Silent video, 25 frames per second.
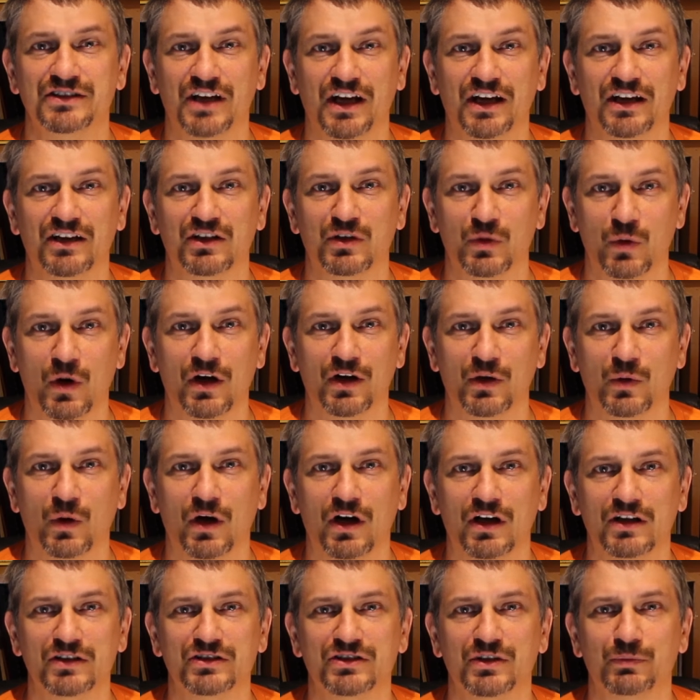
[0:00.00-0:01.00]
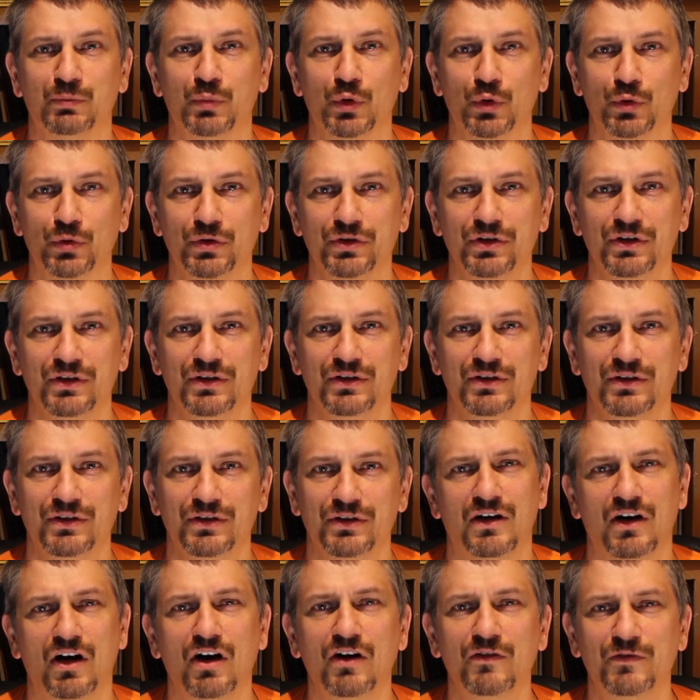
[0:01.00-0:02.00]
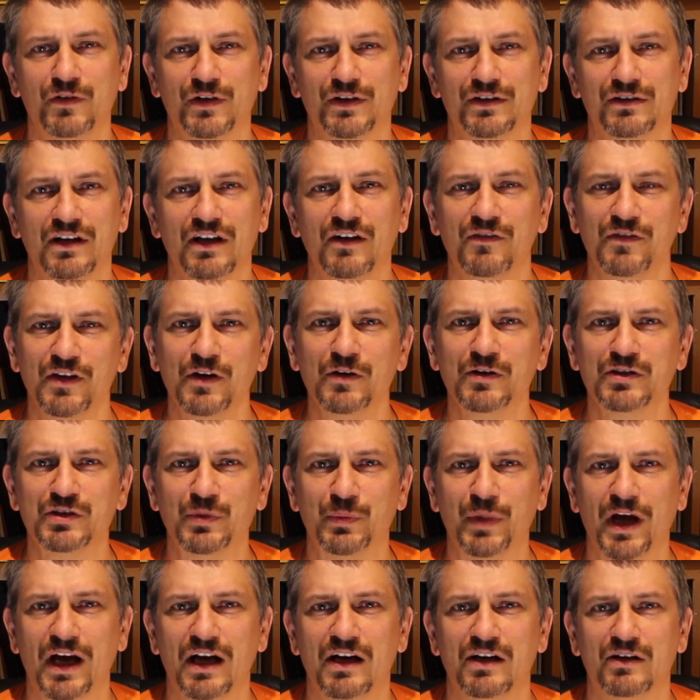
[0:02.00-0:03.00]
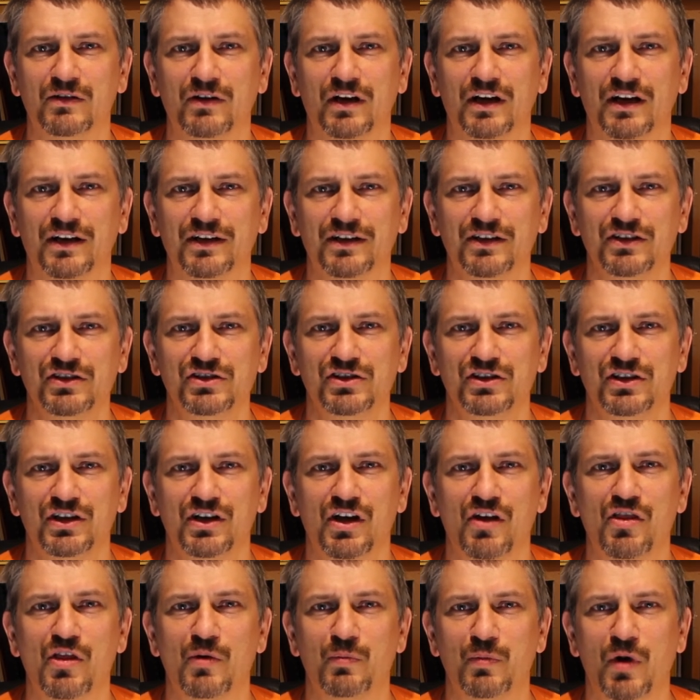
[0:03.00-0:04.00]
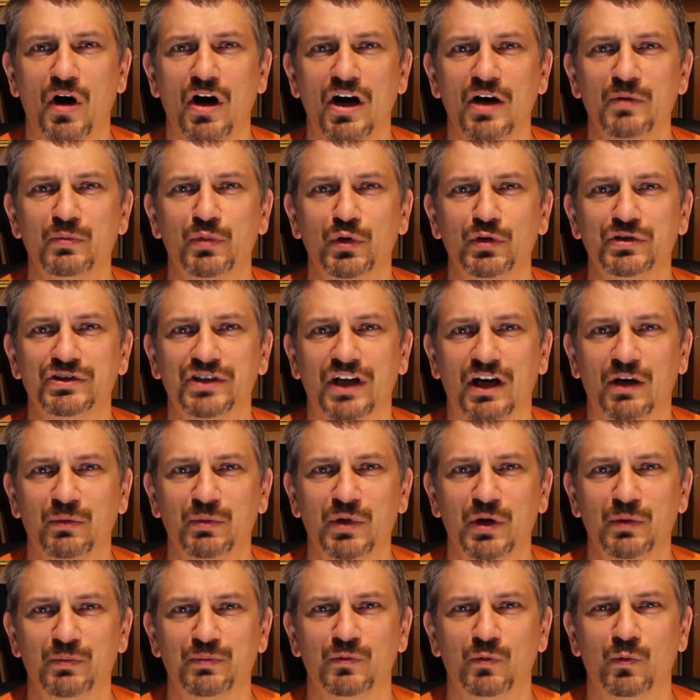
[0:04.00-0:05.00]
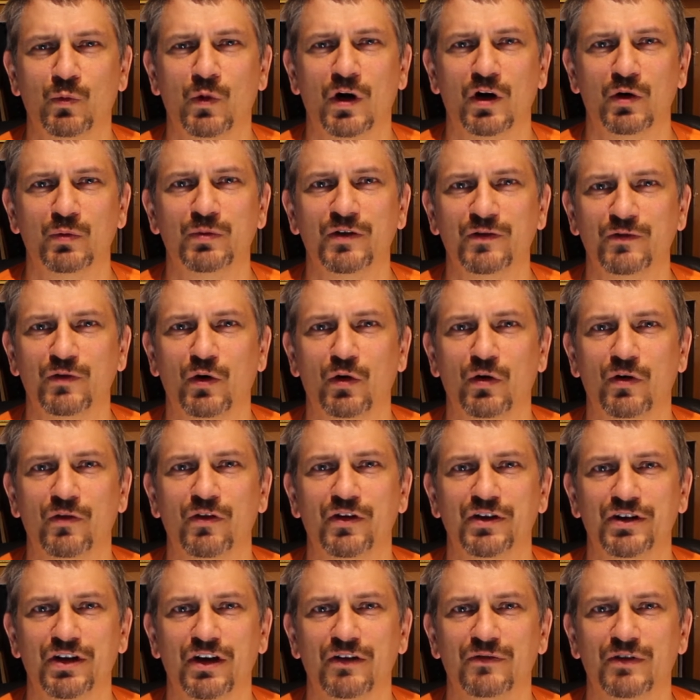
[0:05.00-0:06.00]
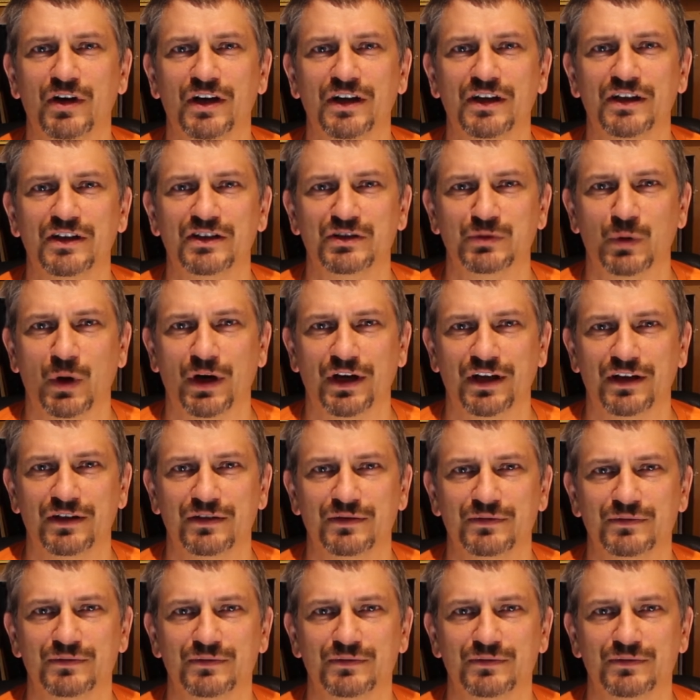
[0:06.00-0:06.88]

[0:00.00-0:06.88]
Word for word: take quite a while to boot, often if there is a power outage, the Pi boots up well before the T V is ready.